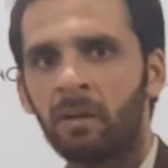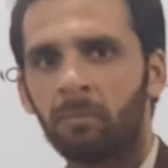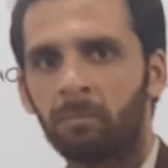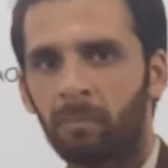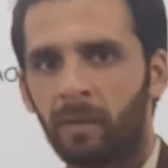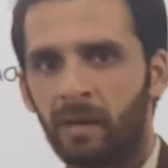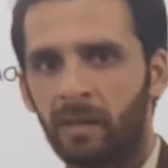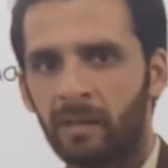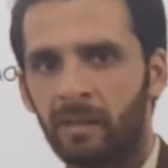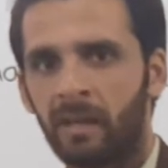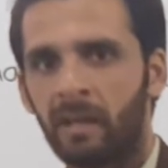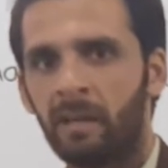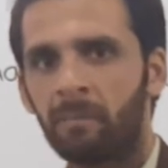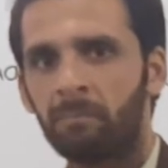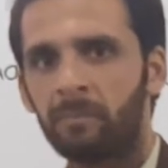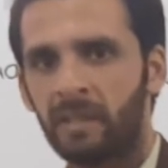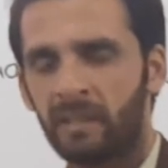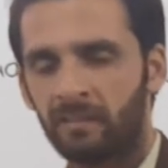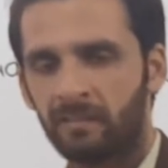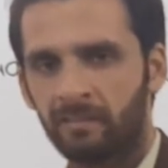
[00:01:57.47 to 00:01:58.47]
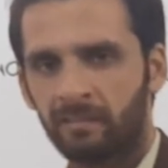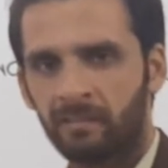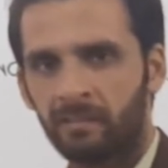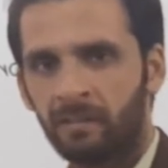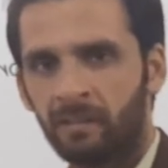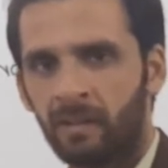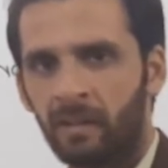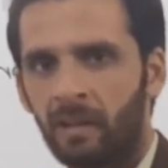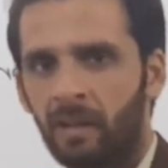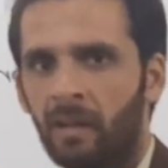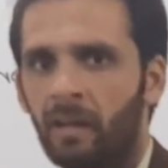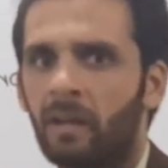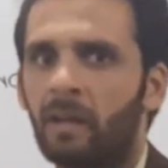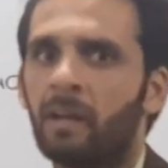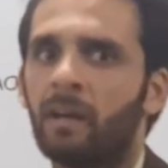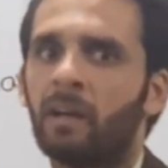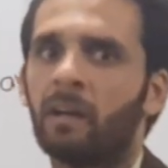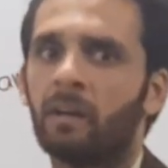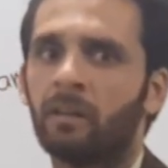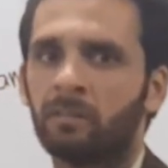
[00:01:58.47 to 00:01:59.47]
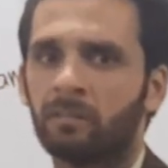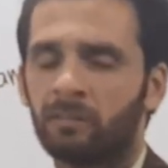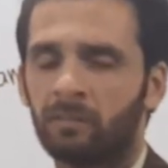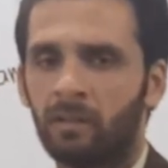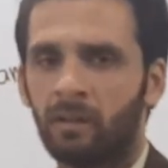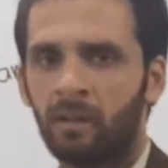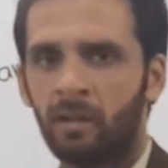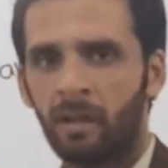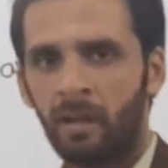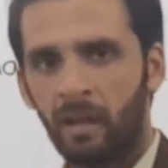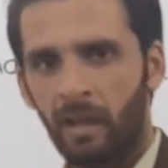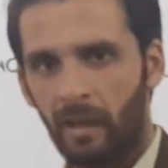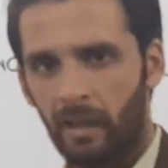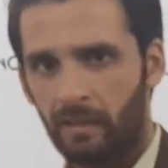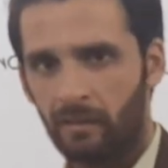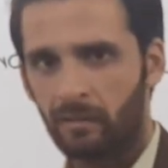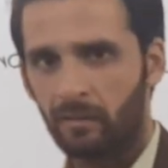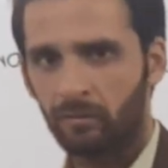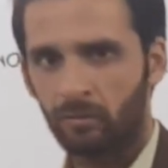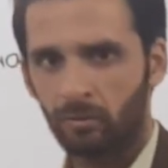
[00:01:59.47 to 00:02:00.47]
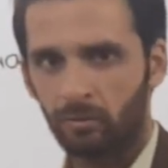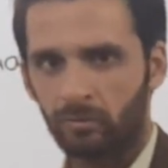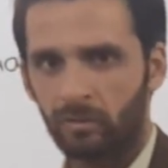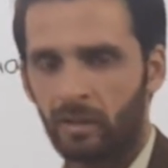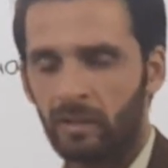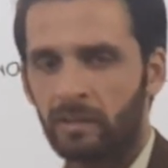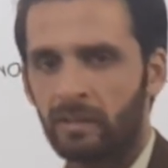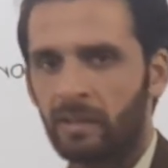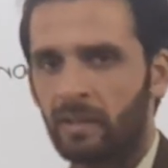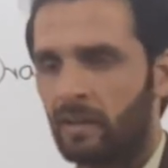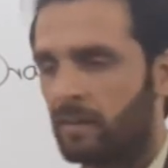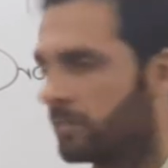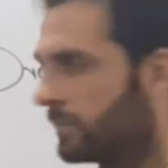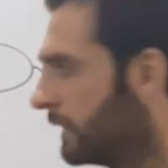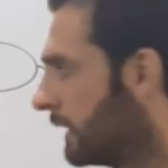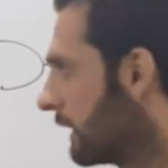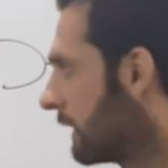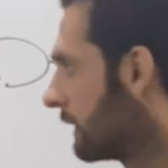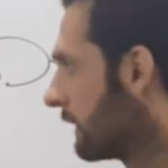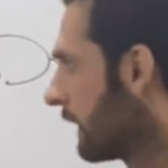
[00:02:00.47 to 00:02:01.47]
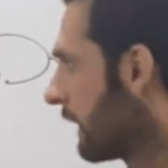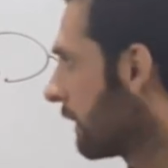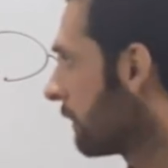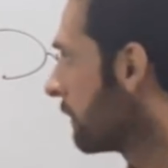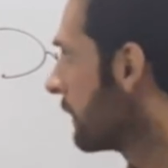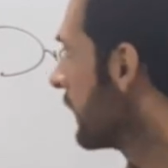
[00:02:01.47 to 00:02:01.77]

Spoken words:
by the happenings in the society of that time.